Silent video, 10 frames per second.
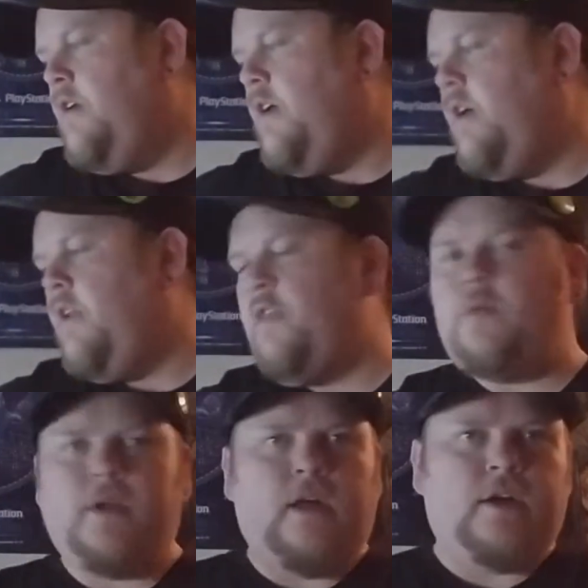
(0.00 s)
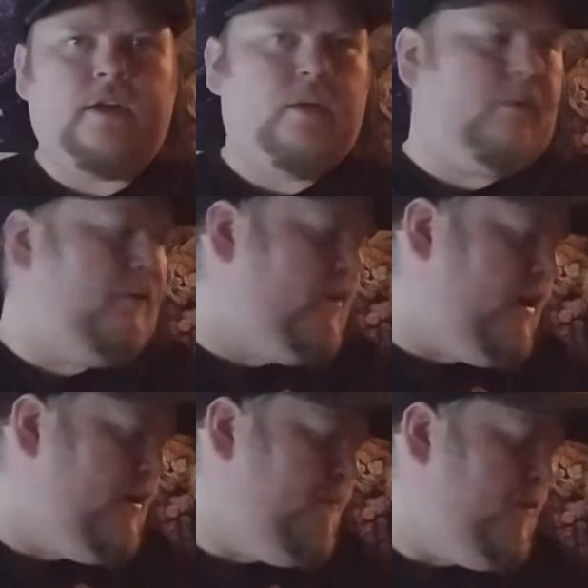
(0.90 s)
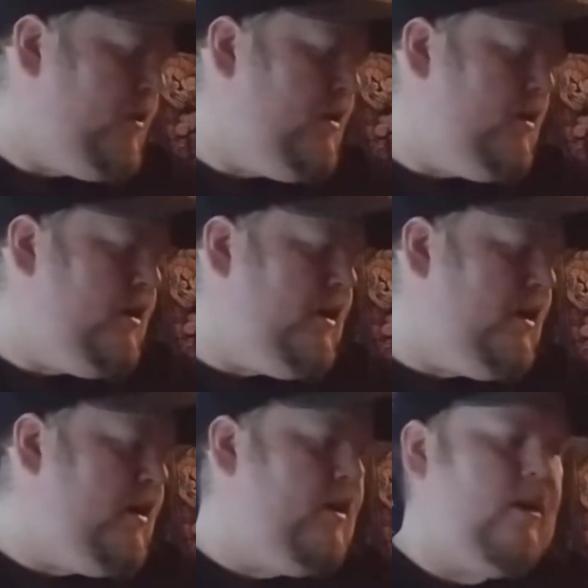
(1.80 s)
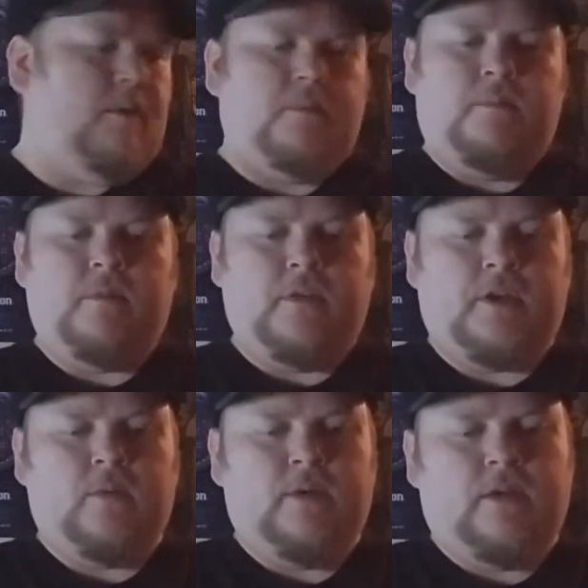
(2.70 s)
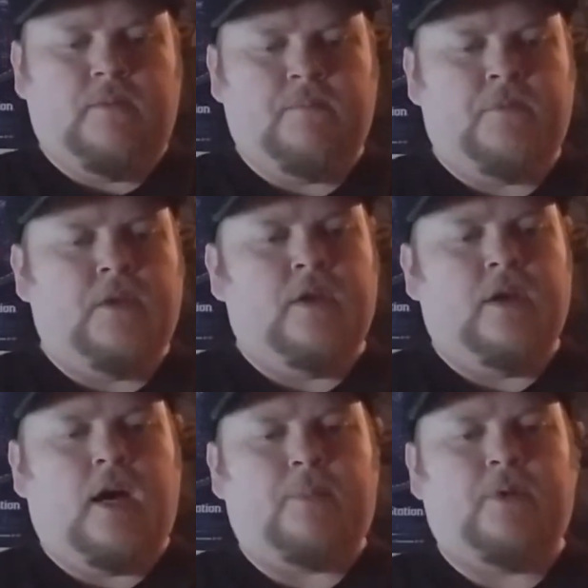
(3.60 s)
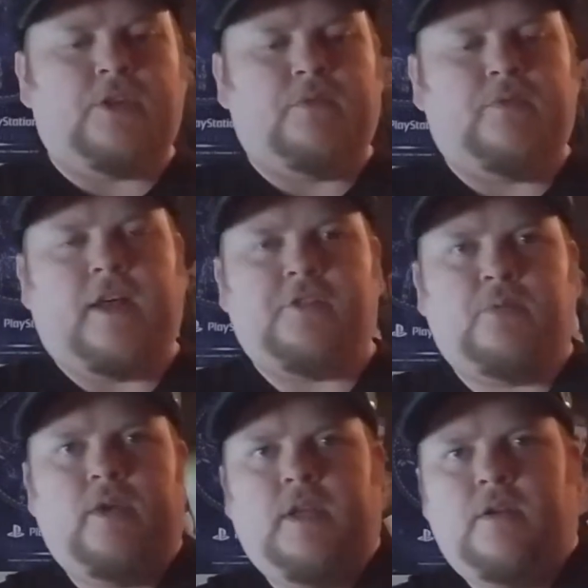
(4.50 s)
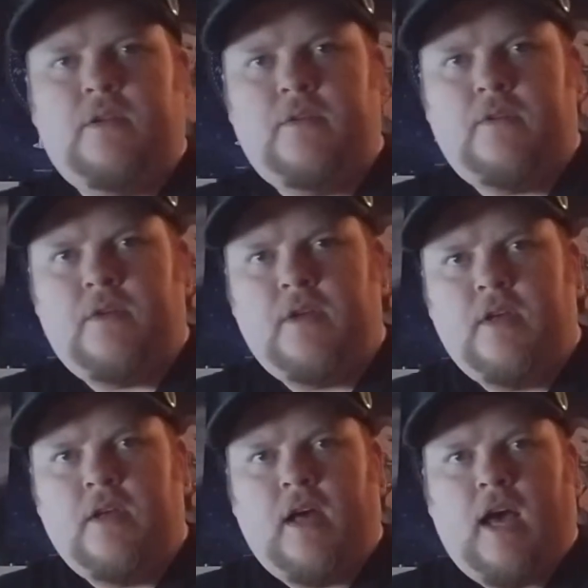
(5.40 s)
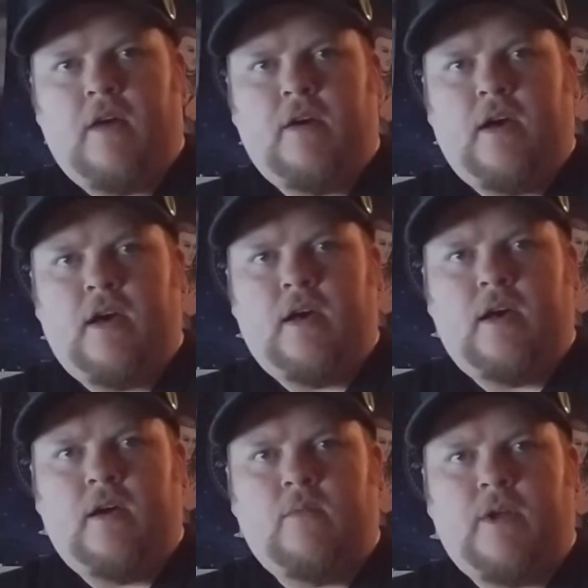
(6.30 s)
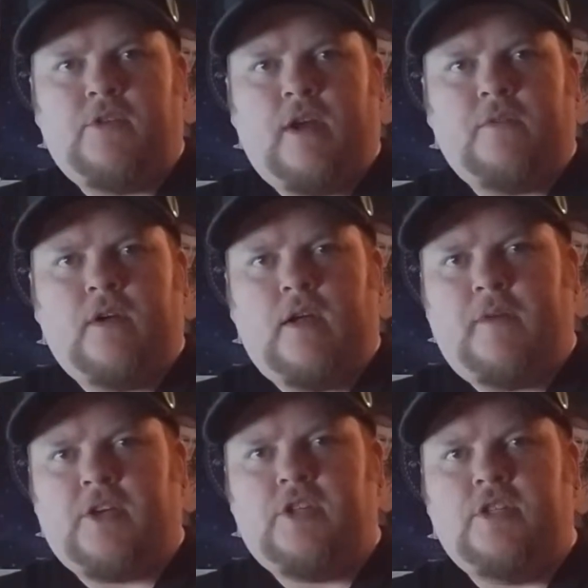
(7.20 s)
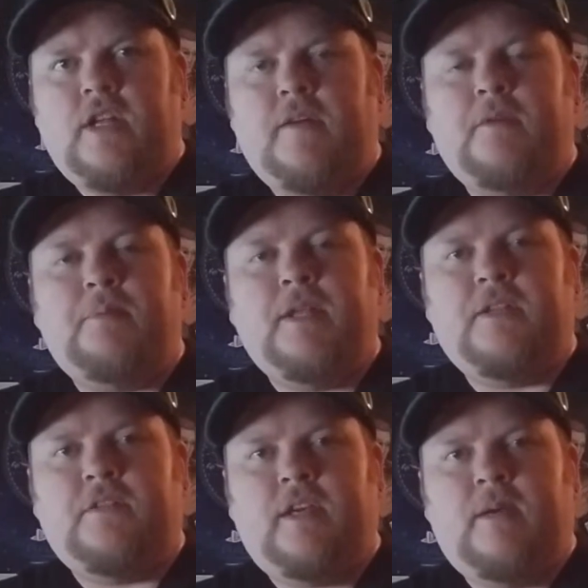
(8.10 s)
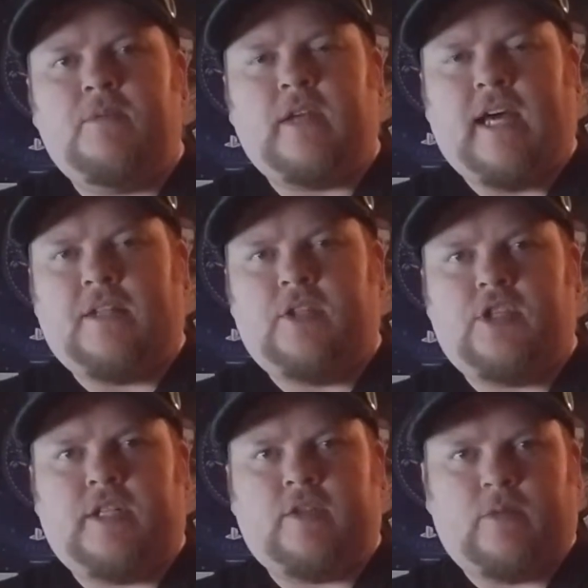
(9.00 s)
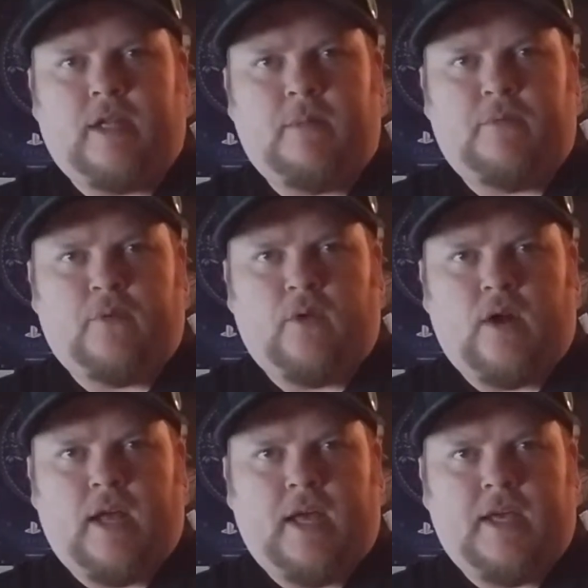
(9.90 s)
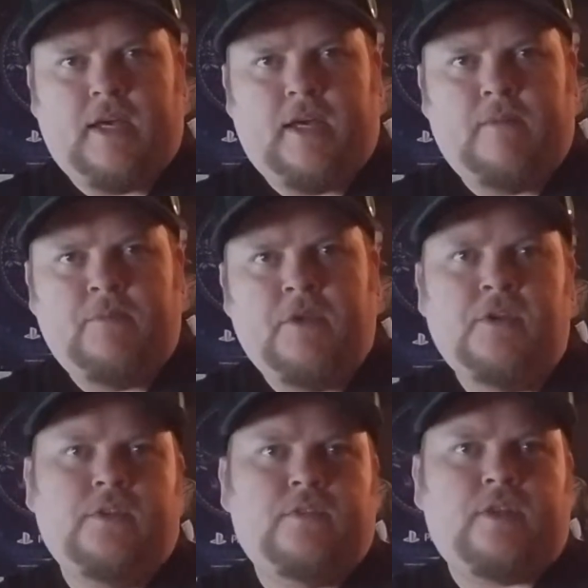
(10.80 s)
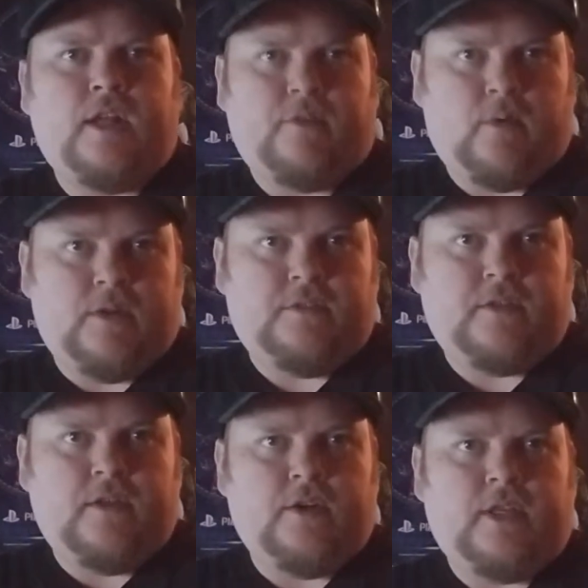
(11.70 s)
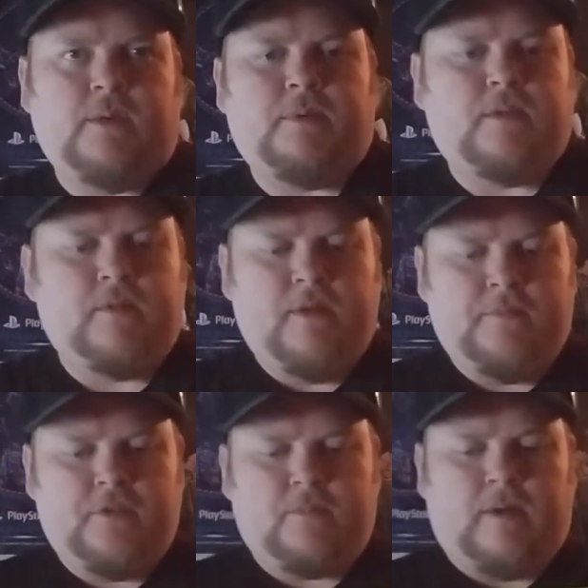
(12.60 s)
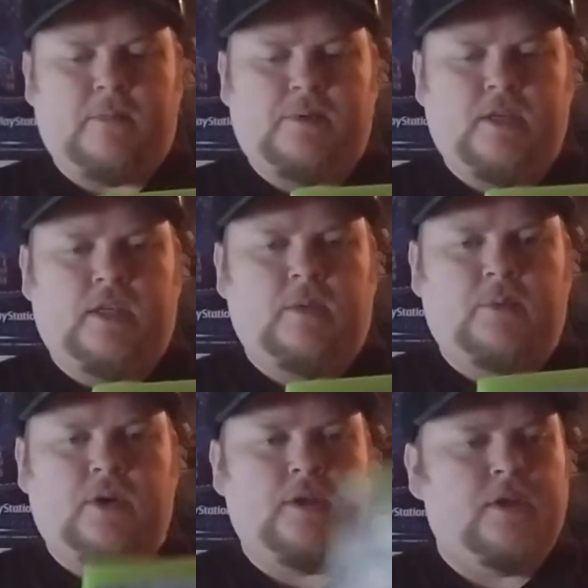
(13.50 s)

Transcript: Another $3 Goodwill find. Another Goodwill, Operation Flashpoint, Red Driver. I've actually never played this game, so I have to check this one out before I decide if I want to sell it or keep it. This might be a keeper.